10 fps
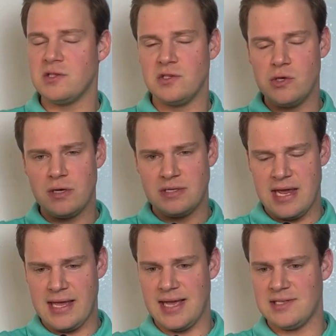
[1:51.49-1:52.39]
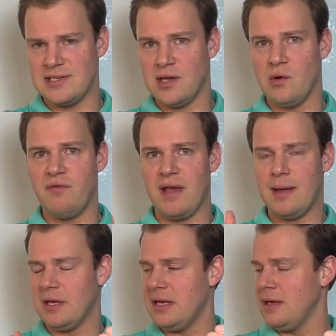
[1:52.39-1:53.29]
is you can take a
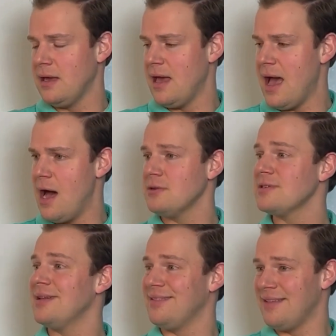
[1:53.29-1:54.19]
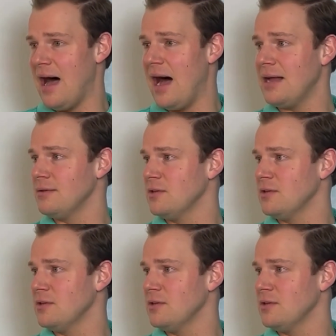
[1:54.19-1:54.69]
single-family house lot,